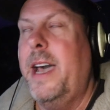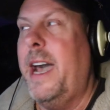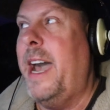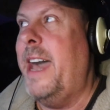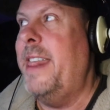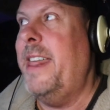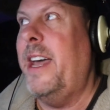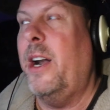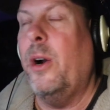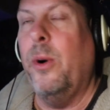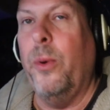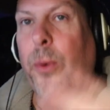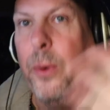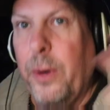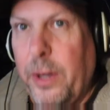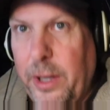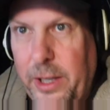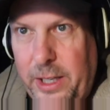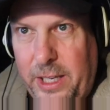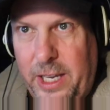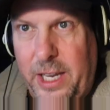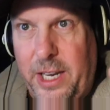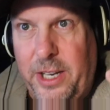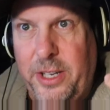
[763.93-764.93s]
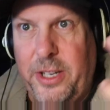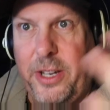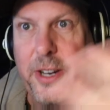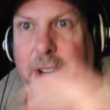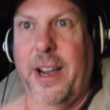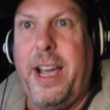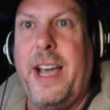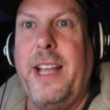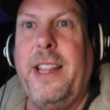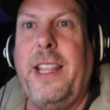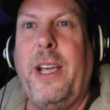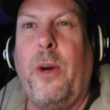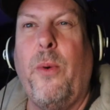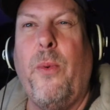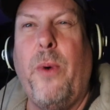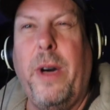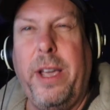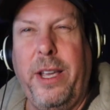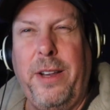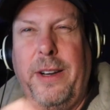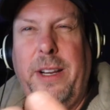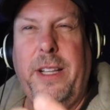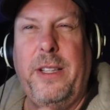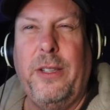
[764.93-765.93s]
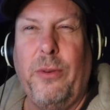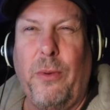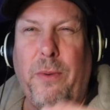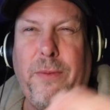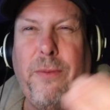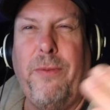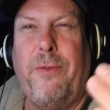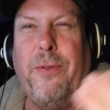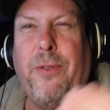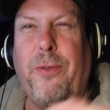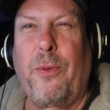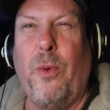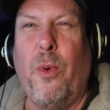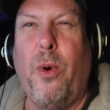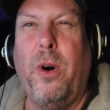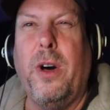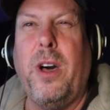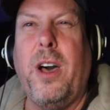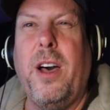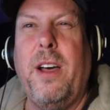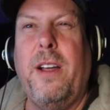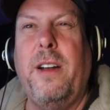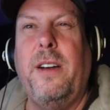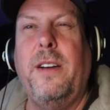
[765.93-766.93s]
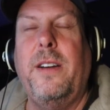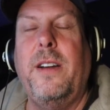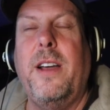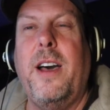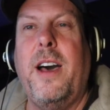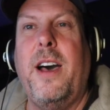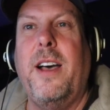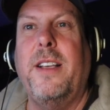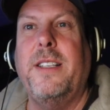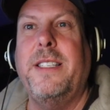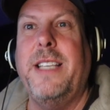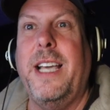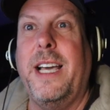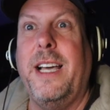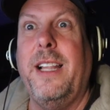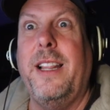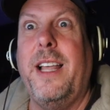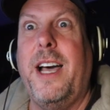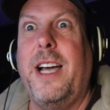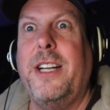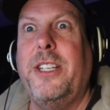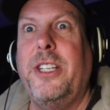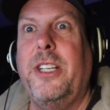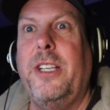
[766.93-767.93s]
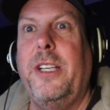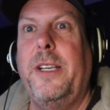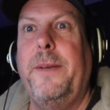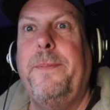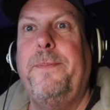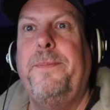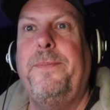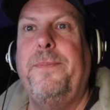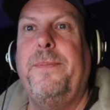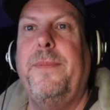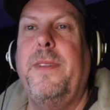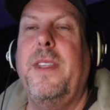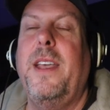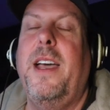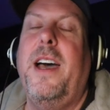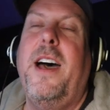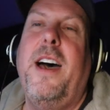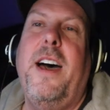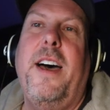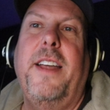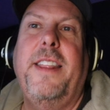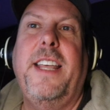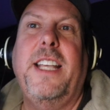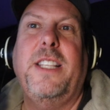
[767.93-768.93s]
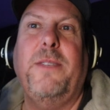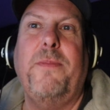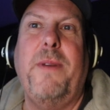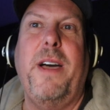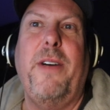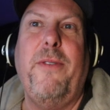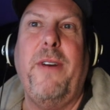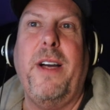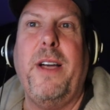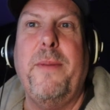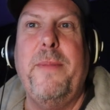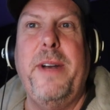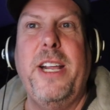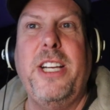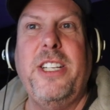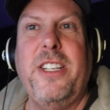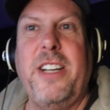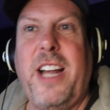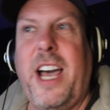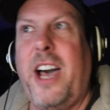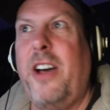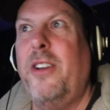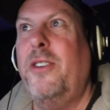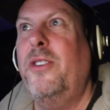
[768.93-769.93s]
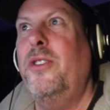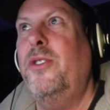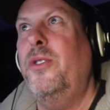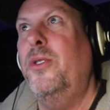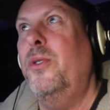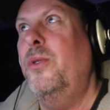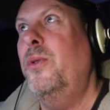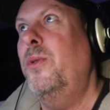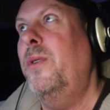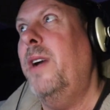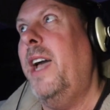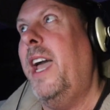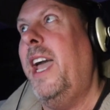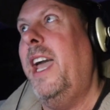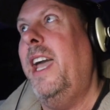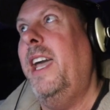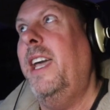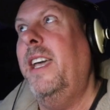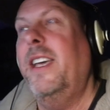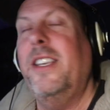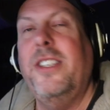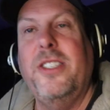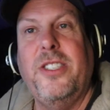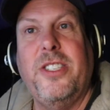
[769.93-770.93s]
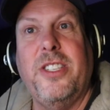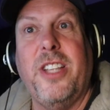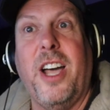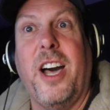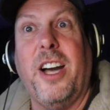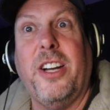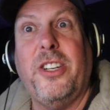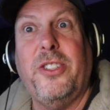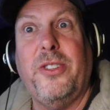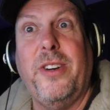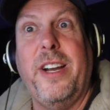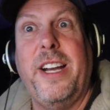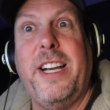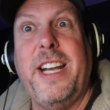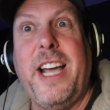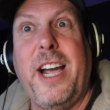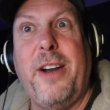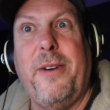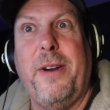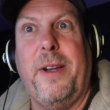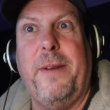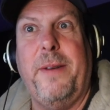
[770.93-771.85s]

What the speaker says: And that'll really get into your head, like what you need to work on psychologically. That's my recommendation, how to do a stock trade diary.